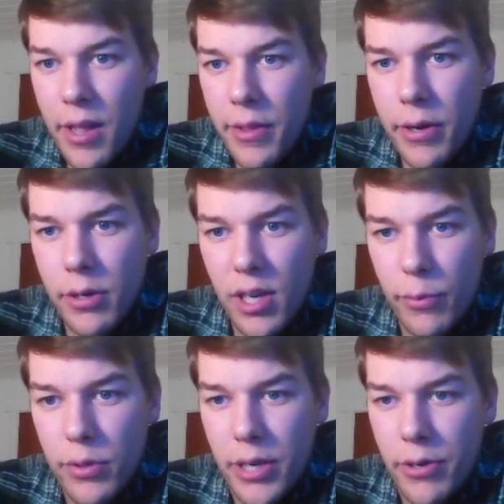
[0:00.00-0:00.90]
There are a
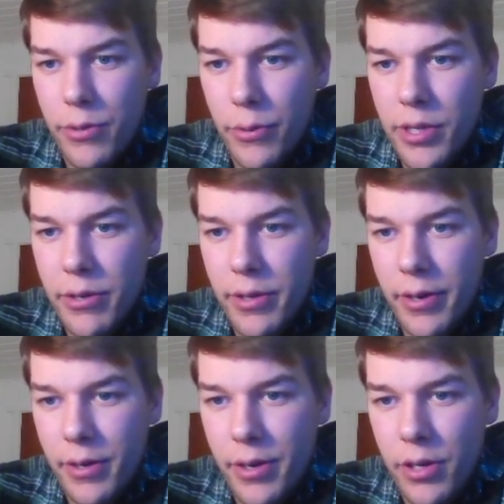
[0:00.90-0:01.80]
couple territories here that
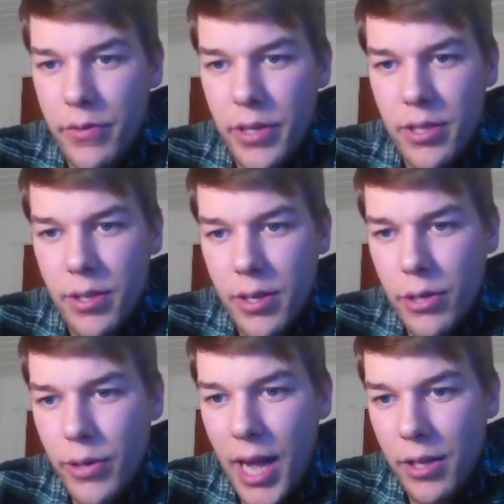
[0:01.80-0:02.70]
aren't countries.
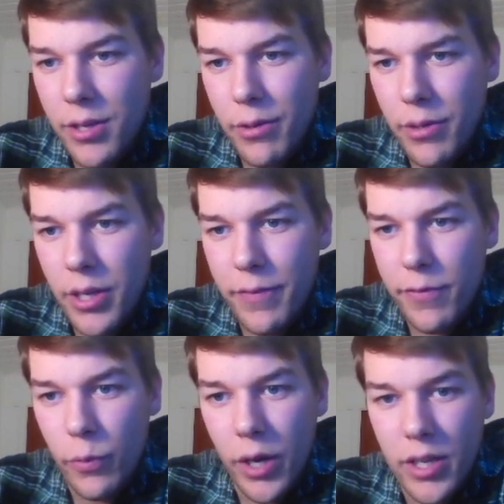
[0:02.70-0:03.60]
New Caledonia,
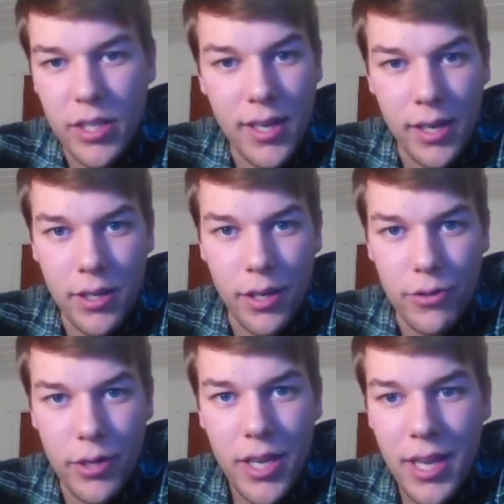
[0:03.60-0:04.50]
for one, is not a
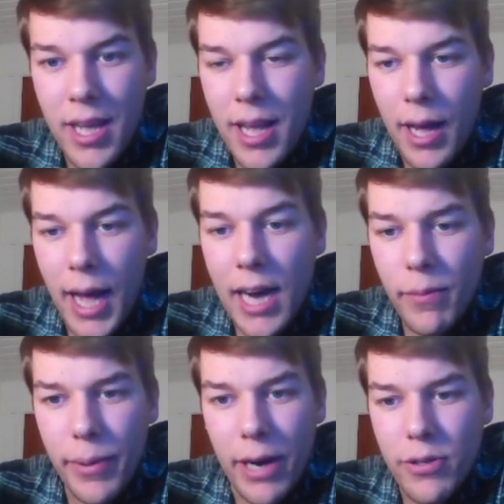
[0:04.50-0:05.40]
country. How
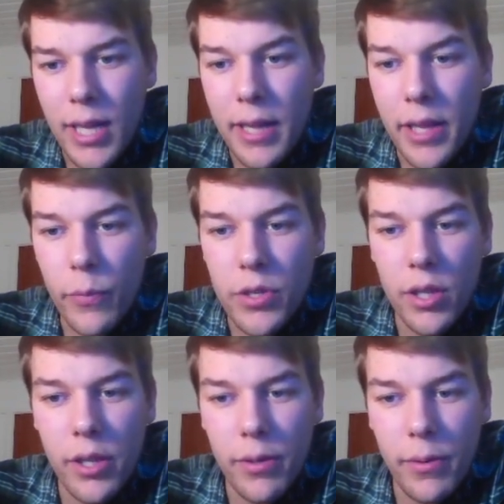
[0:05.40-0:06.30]
about there was a
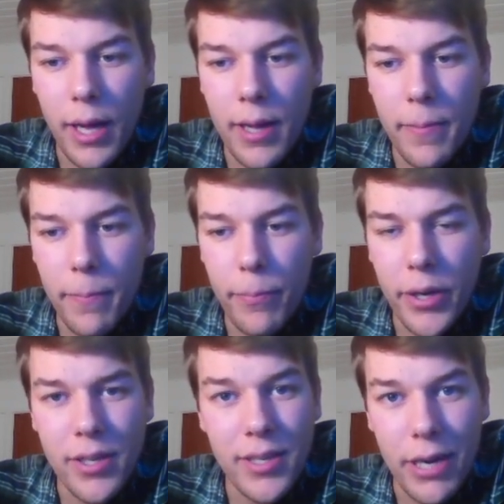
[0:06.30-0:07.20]
little
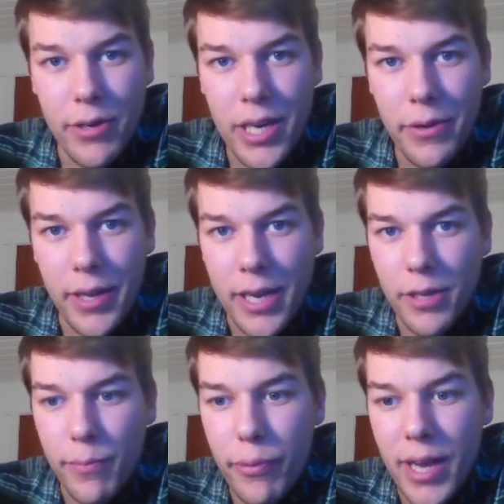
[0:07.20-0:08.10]
button down here that I
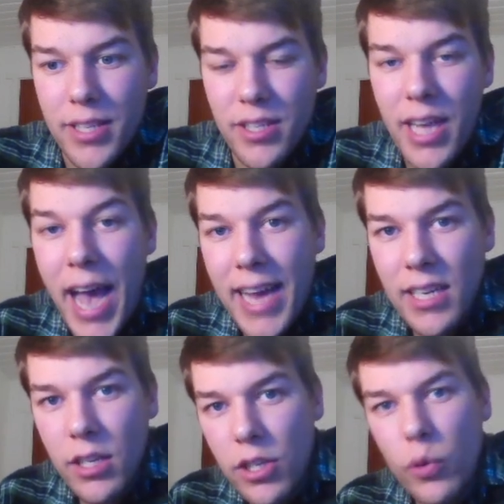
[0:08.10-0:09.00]
could press to add
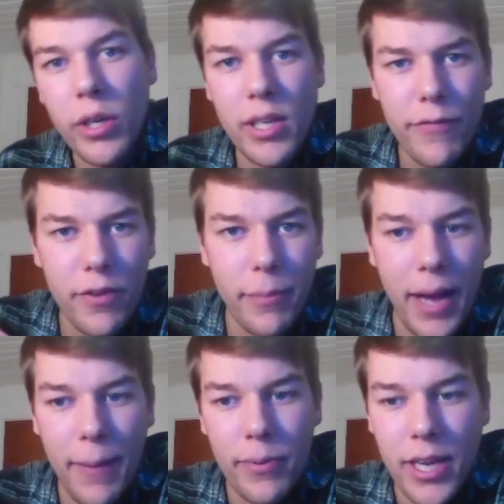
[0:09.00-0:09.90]
it to a different
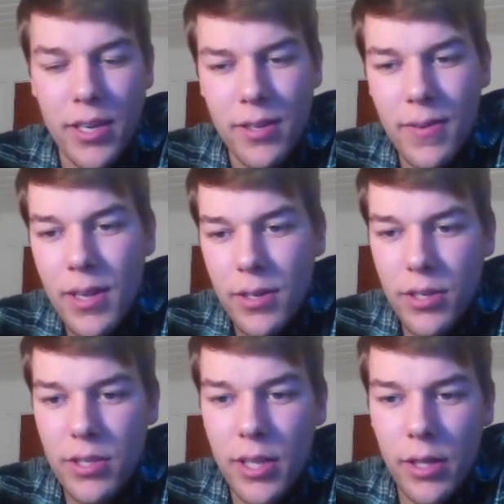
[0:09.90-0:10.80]
map, like
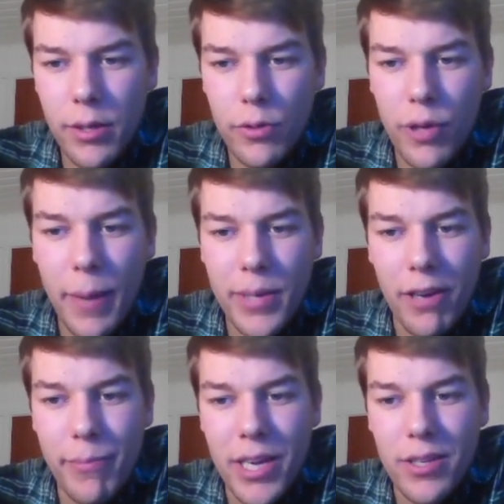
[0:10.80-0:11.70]
just a little
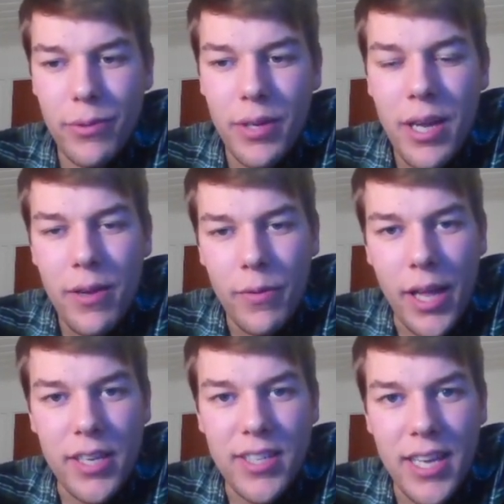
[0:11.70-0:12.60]
drop-down menu
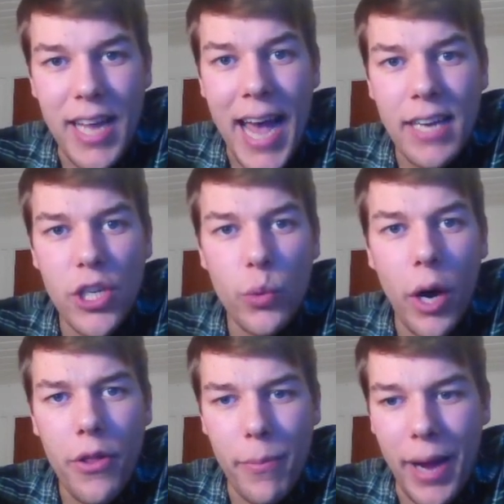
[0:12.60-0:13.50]
that said add to
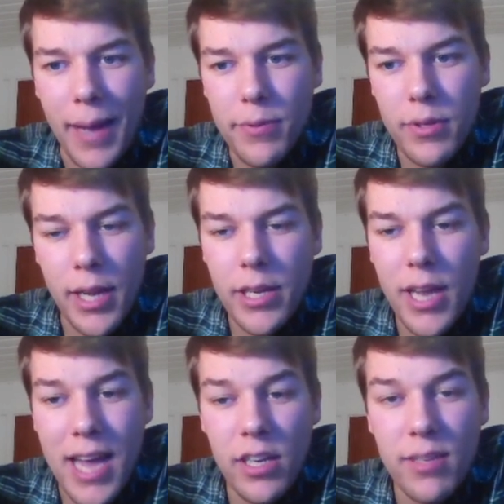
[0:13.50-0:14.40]
other maps, and I
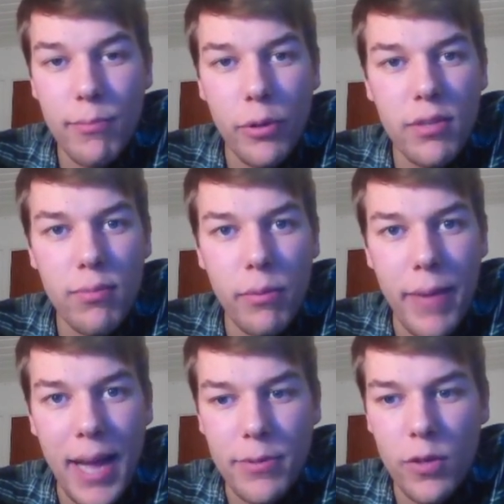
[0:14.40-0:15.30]
could add it to multiple
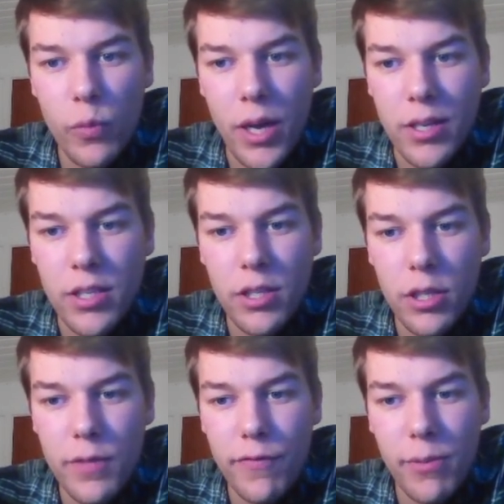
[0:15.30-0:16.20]
maps at once,
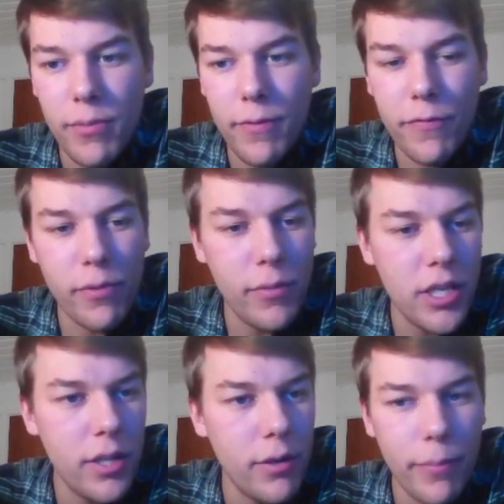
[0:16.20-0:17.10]
just from
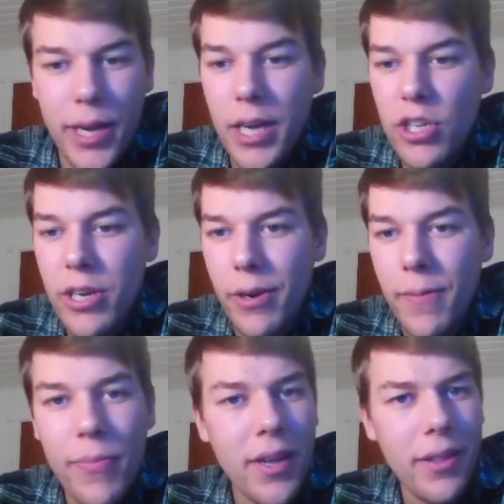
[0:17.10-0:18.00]
this little page here.
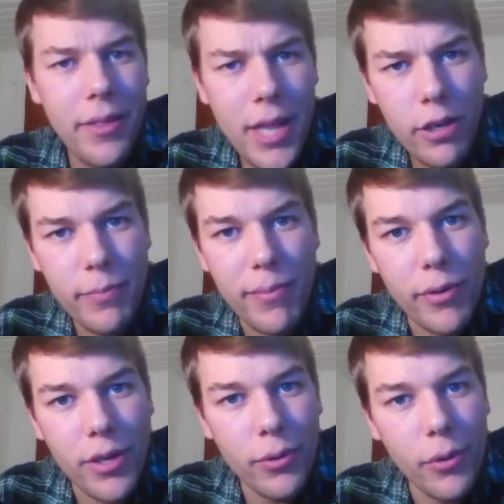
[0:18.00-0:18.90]
That could be
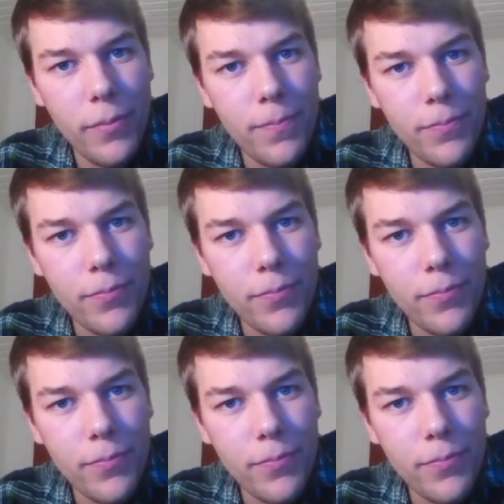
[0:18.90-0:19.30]
pretty cool.